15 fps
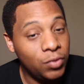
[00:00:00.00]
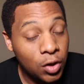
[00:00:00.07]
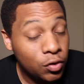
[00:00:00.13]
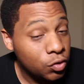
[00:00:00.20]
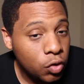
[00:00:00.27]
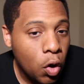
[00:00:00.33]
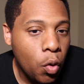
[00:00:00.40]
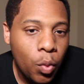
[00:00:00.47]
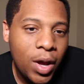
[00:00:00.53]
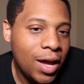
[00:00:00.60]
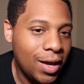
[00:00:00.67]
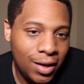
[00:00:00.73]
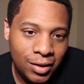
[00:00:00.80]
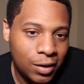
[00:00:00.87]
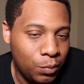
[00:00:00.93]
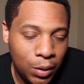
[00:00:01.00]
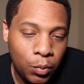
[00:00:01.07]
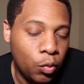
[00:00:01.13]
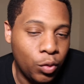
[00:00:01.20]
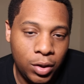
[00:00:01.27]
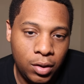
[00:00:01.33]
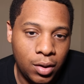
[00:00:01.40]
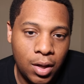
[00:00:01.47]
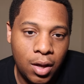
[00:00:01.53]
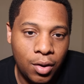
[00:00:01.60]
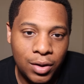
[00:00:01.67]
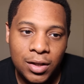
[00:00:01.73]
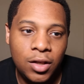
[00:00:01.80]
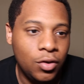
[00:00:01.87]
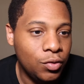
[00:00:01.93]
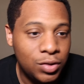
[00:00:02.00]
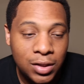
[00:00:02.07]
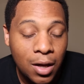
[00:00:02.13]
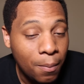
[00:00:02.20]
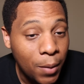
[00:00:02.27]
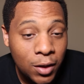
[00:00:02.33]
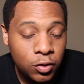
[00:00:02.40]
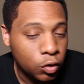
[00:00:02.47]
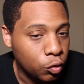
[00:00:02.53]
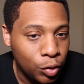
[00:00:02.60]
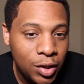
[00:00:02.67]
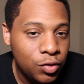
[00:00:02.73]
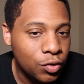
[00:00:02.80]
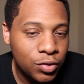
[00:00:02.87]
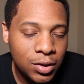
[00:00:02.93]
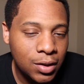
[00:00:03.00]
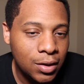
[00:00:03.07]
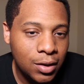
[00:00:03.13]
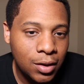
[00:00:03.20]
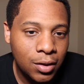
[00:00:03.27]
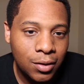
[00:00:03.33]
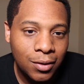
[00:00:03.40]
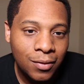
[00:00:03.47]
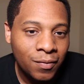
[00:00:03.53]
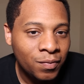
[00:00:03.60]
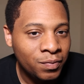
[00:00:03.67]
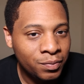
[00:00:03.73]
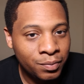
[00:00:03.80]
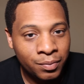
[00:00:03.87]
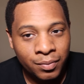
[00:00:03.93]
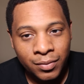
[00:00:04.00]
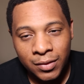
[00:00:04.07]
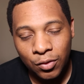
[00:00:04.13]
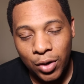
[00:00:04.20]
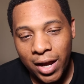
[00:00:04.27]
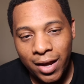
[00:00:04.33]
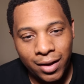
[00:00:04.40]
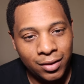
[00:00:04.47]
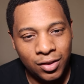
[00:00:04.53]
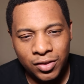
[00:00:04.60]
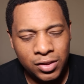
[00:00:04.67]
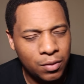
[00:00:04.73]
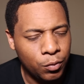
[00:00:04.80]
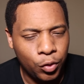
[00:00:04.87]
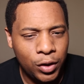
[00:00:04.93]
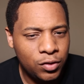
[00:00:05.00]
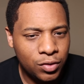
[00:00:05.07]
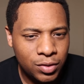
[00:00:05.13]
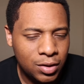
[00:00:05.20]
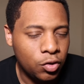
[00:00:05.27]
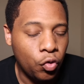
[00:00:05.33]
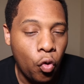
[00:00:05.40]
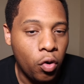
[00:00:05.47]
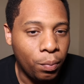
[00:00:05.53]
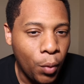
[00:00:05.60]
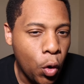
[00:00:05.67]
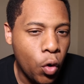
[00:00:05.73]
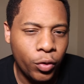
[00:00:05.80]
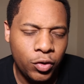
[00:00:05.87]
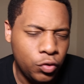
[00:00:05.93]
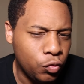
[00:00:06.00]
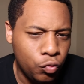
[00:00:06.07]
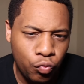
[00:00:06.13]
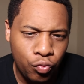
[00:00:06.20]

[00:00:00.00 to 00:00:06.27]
There's no way that people wouldn't know. And then you see a bunch of creatures in here, right? There's some creatures in the North Pole that